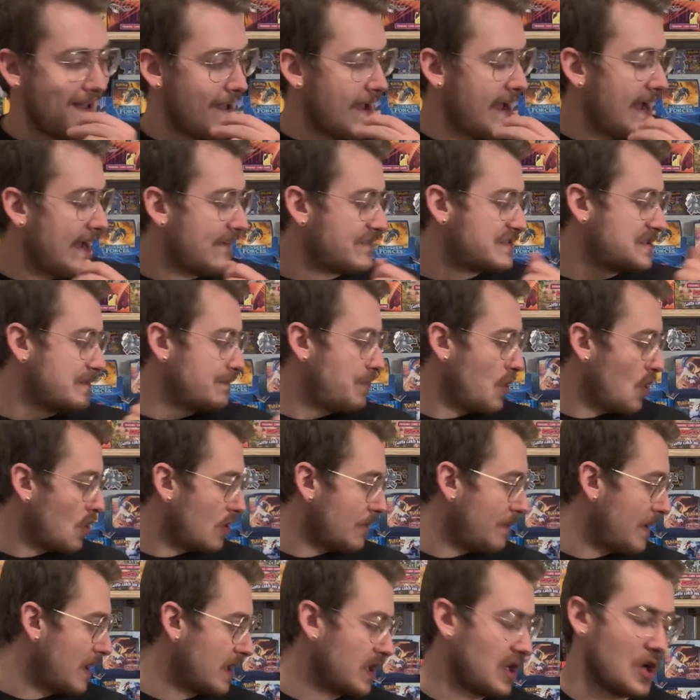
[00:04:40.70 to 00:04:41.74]
I have some
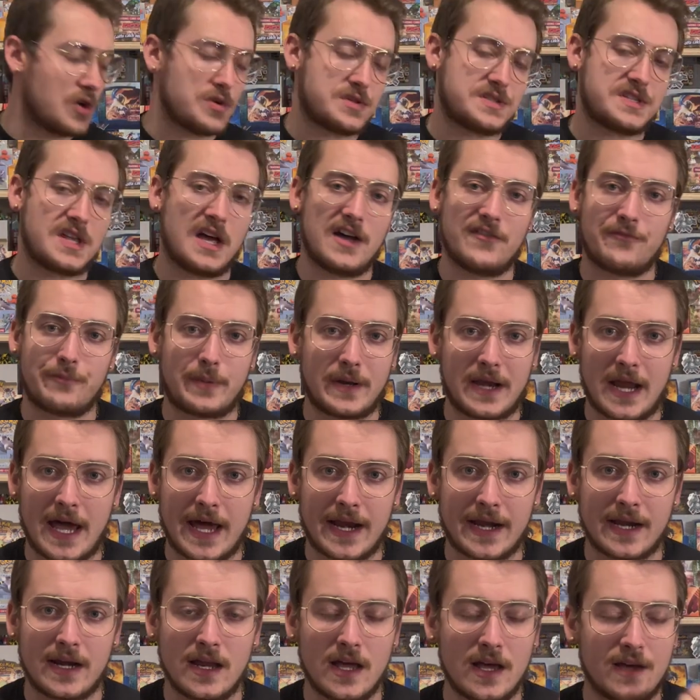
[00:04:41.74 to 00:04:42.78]
Pokemon Go stuff, but
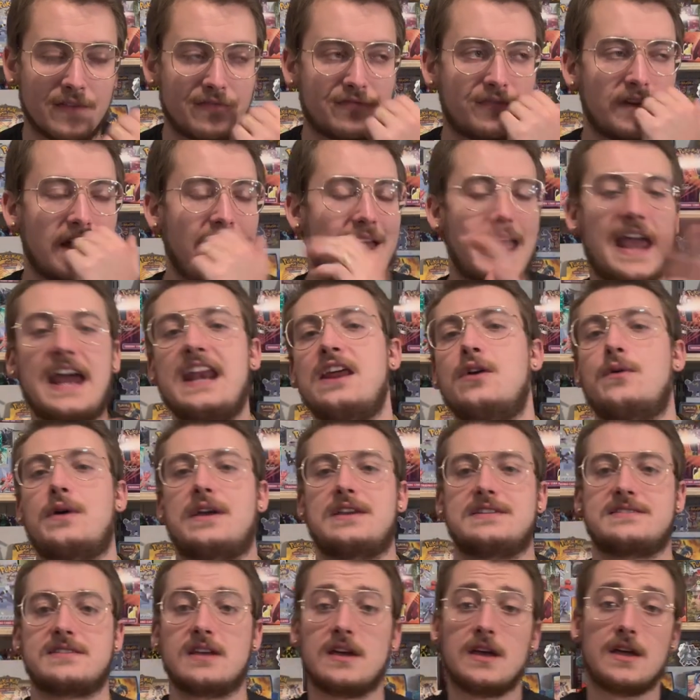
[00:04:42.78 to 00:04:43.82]
not enough.
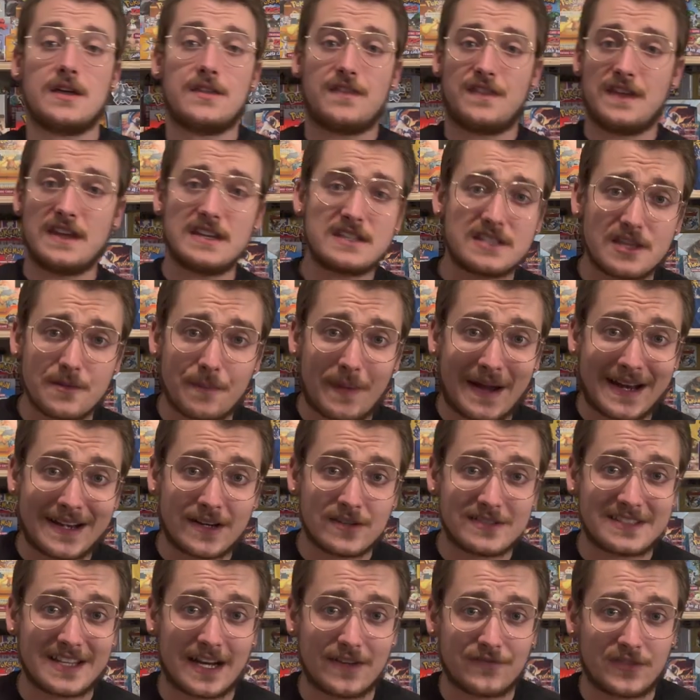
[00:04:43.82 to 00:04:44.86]
Anyways, these are the
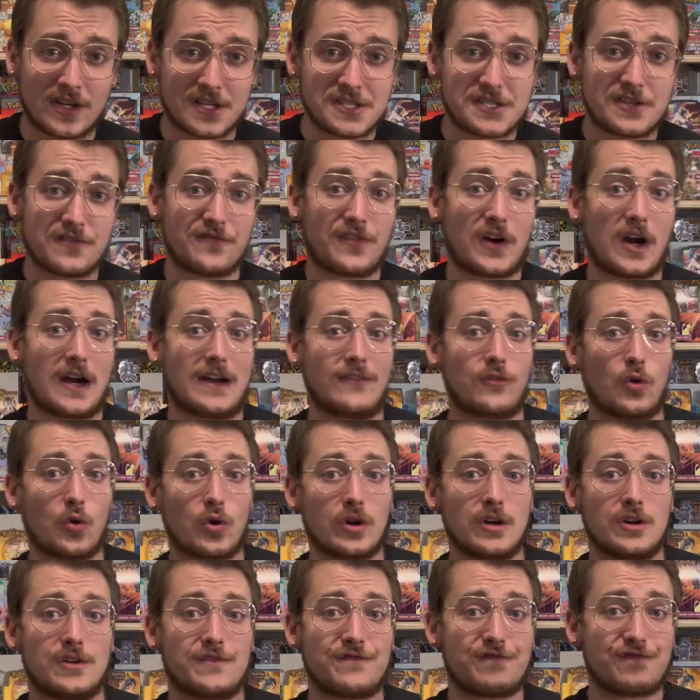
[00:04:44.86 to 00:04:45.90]
binders that I've done so far. I've
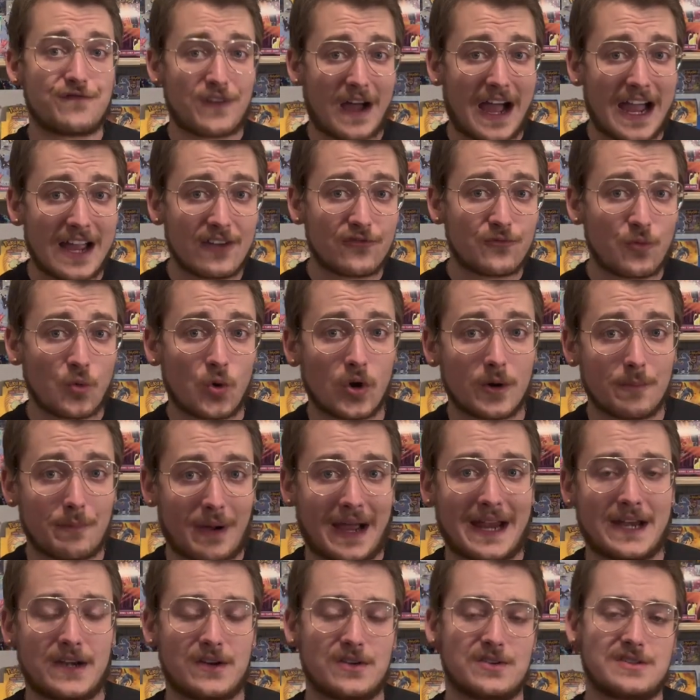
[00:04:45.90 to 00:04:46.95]
ordered five more
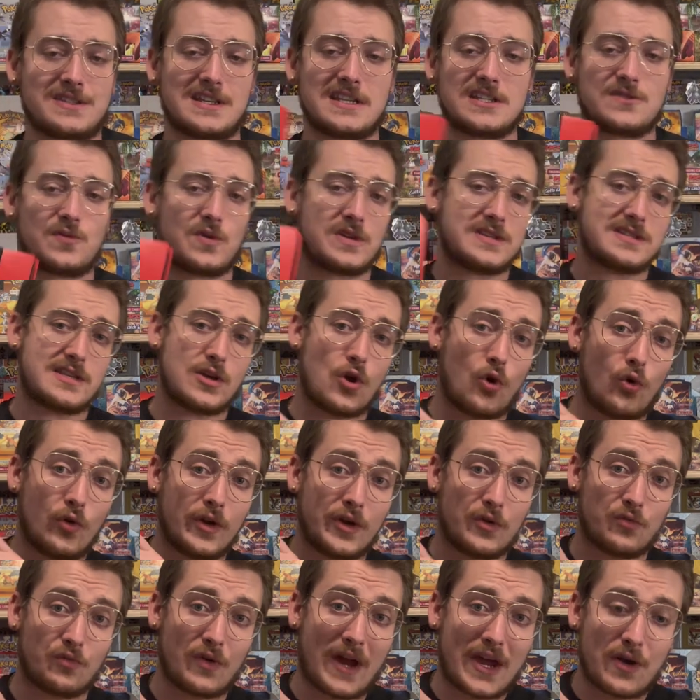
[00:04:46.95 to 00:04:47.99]
binders. This one's the only
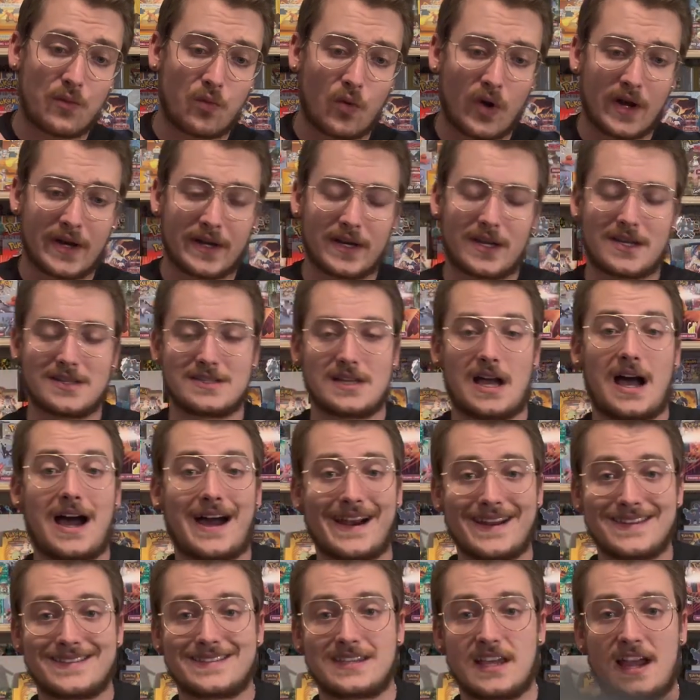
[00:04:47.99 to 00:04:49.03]
red one because
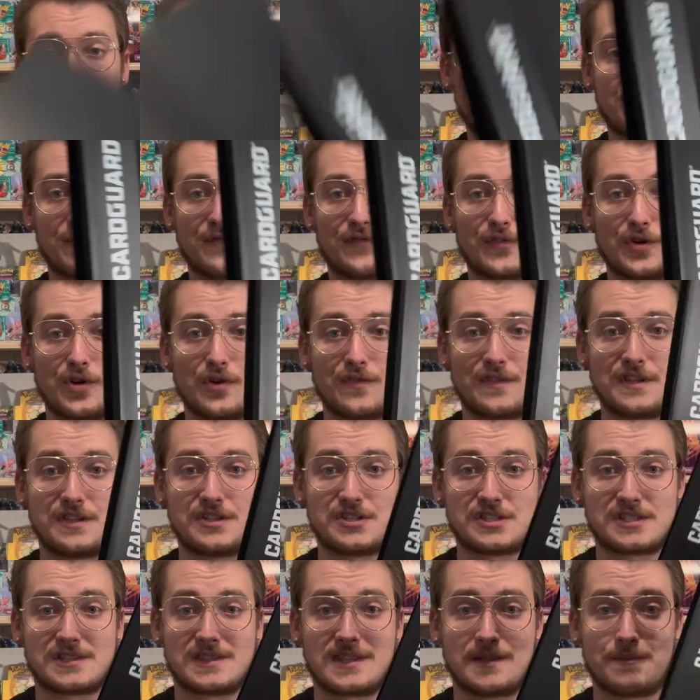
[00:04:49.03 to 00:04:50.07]
honestly I prefer the
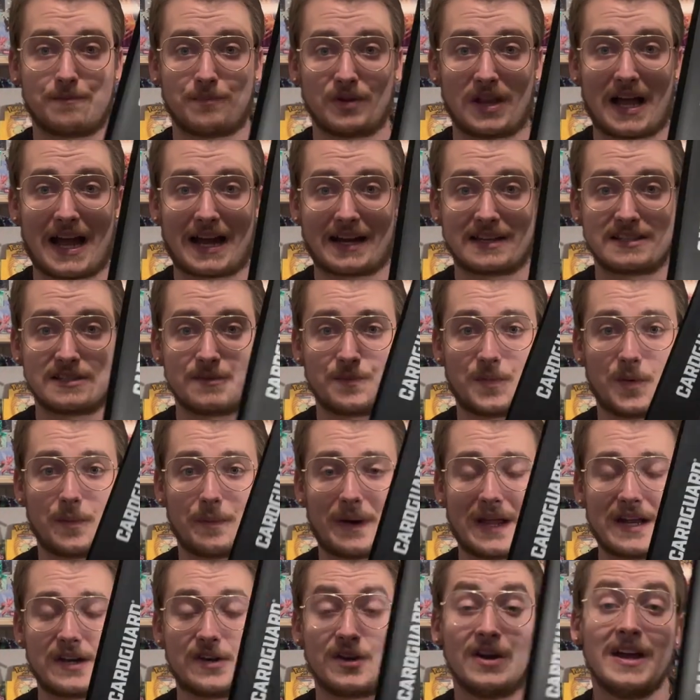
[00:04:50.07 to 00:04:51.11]
just the black simple
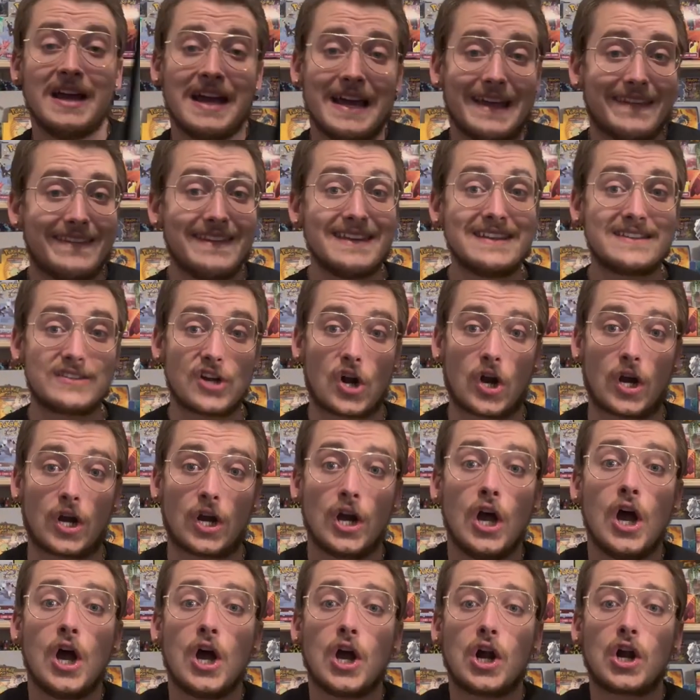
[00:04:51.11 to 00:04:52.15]
binder. These
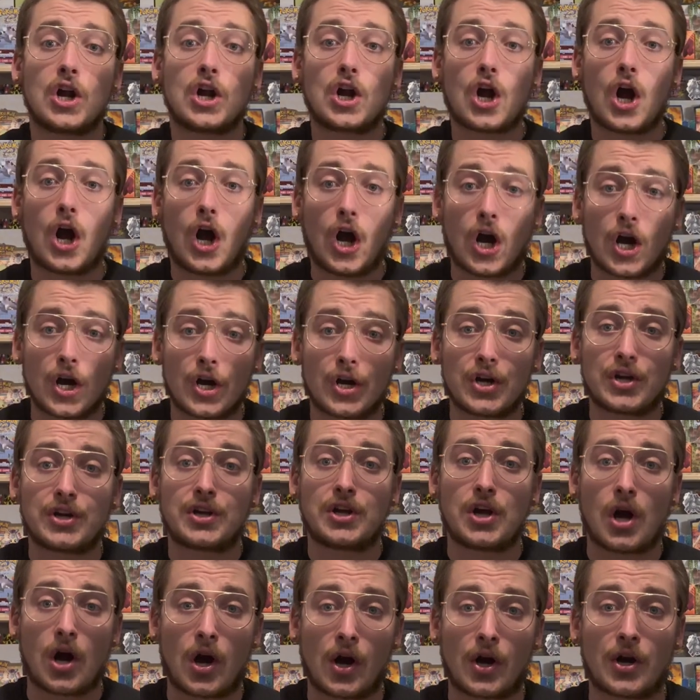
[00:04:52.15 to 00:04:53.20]
are Card
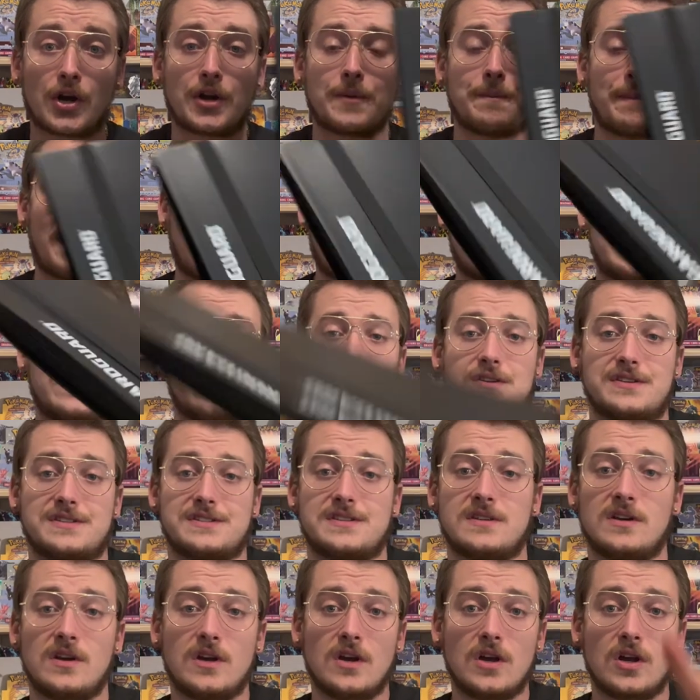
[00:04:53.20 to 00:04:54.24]
Guard binders.
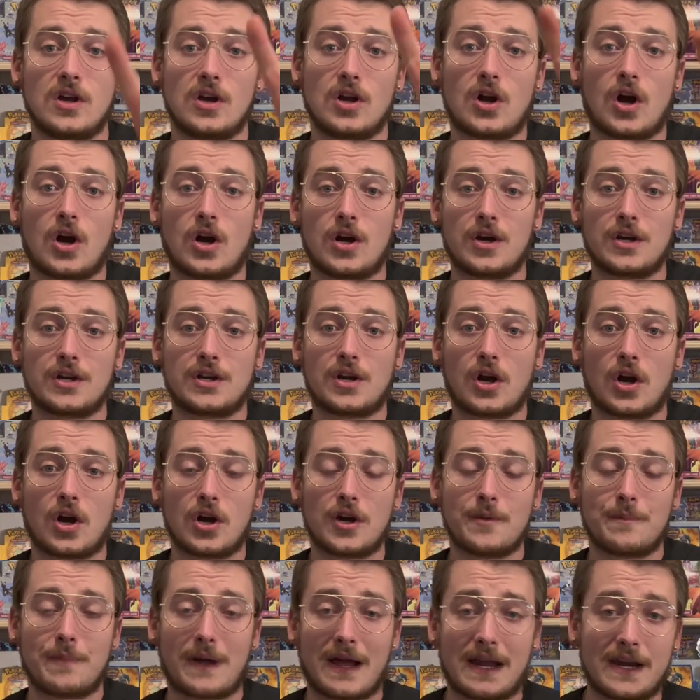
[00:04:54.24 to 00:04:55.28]
Card
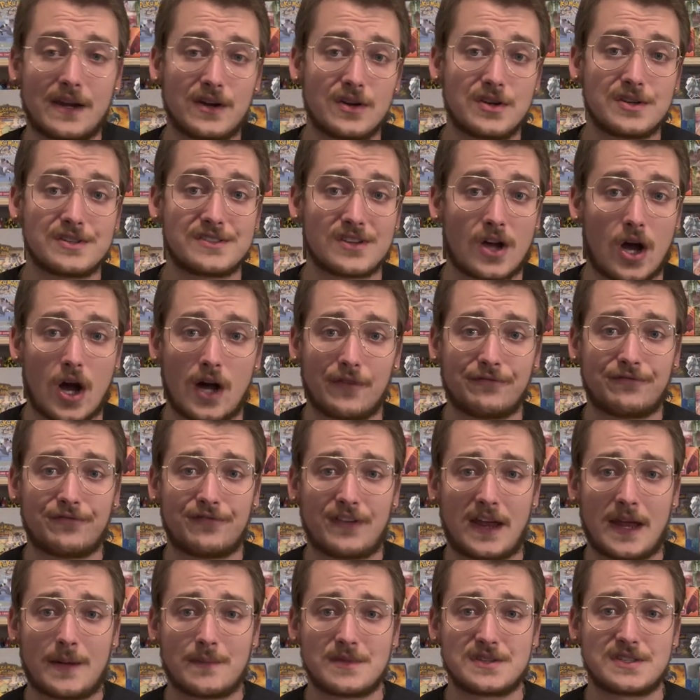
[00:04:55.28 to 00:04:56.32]
Guard binders off of
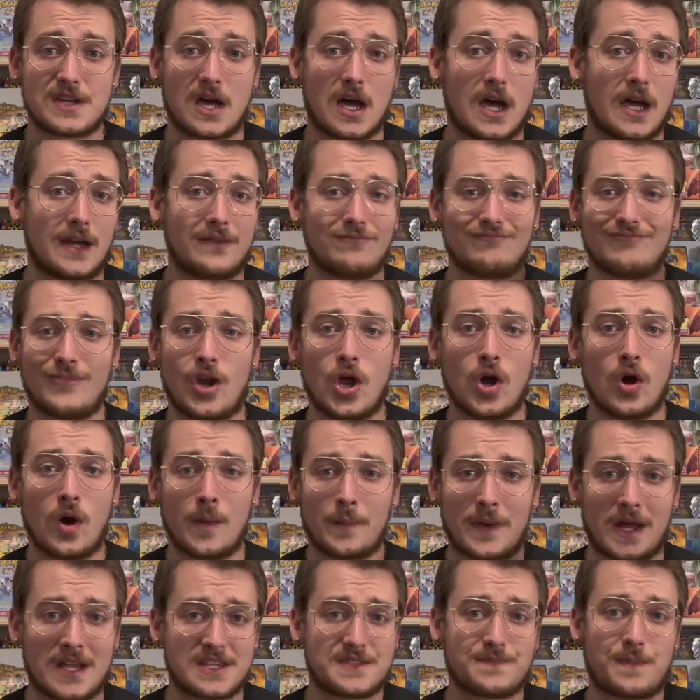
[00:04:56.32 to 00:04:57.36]
Amazon. No, I'm
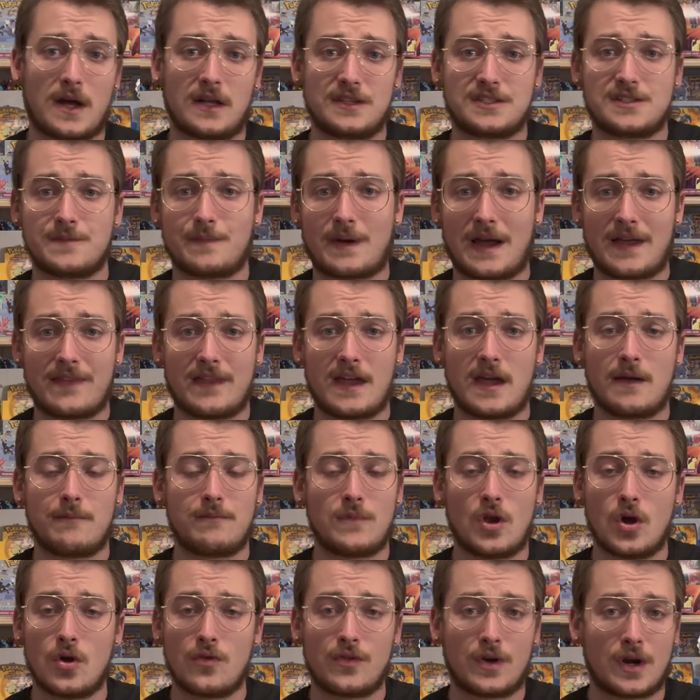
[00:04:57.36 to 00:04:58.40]
not sponsored by them.
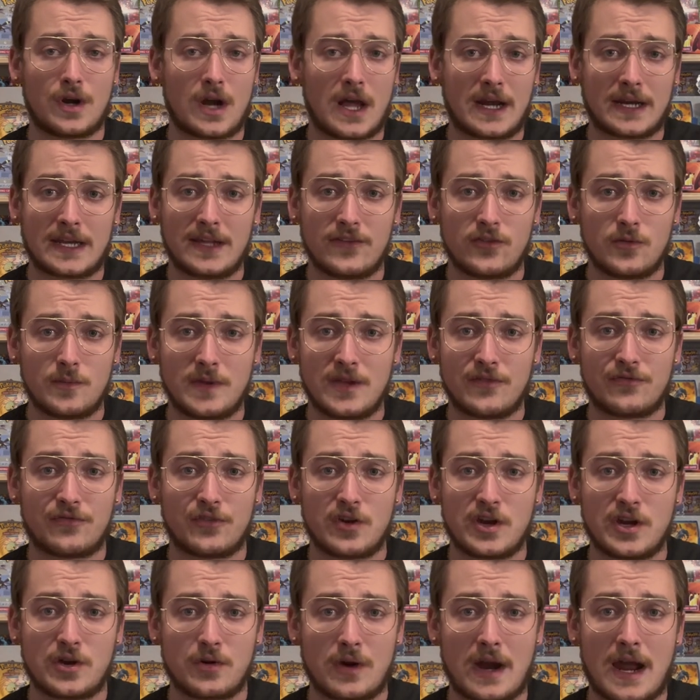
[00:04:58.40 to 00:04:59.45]
No, they're not giving me
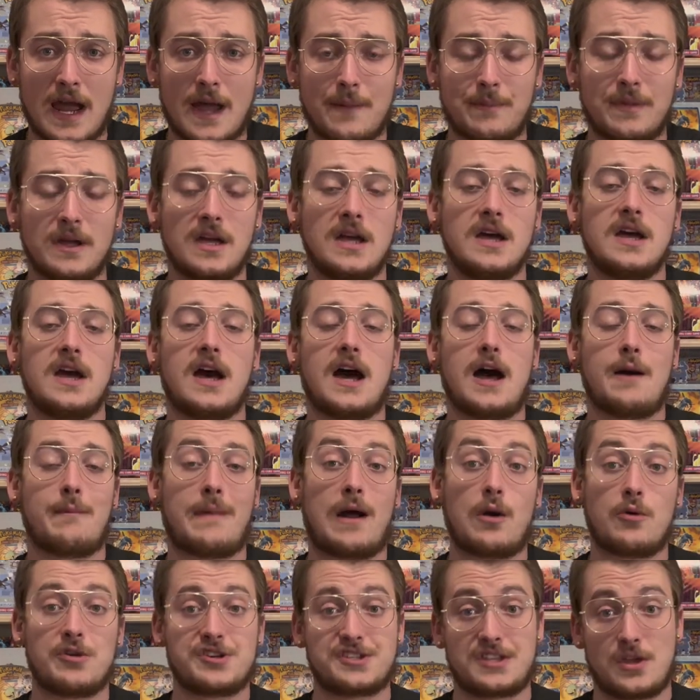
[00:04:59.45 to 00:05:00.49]
free crap. Um,
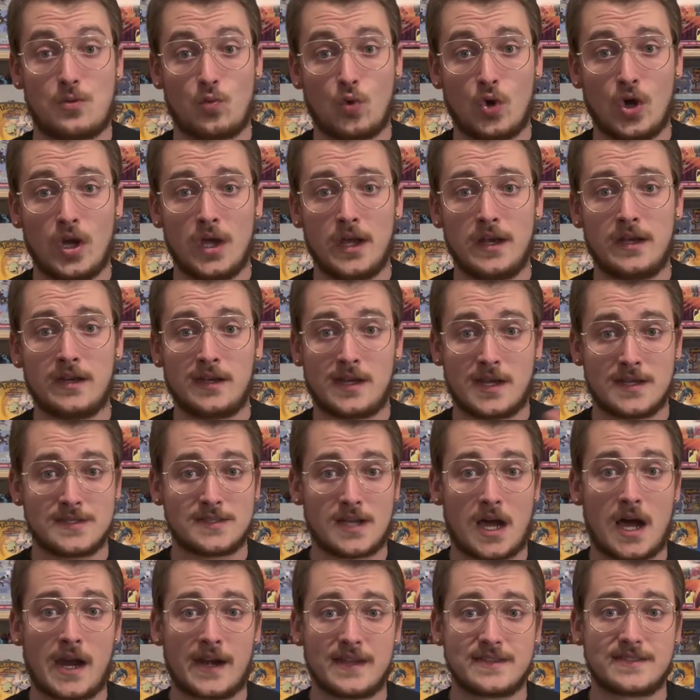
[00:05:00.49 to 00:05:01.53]
I wish they would because
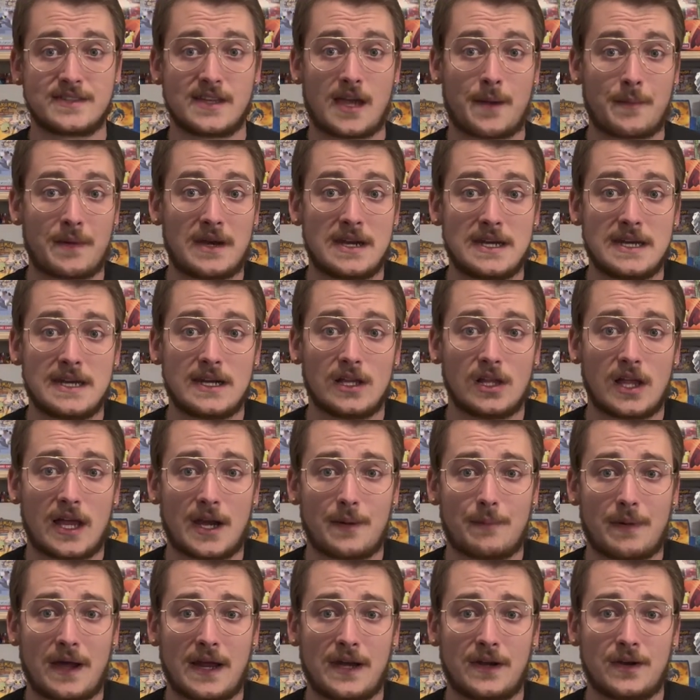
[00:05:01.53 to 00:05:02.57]
honestly I'm going to need a lot
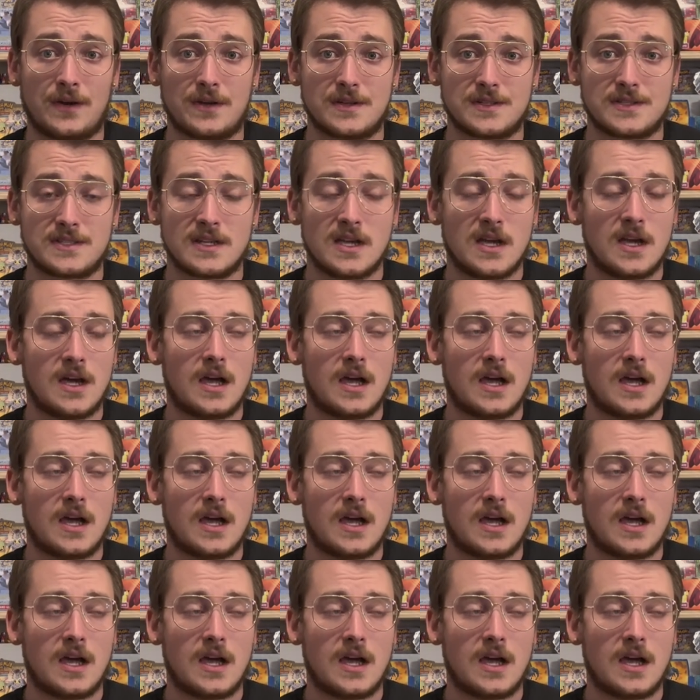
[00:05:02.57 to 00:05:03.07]
of binders.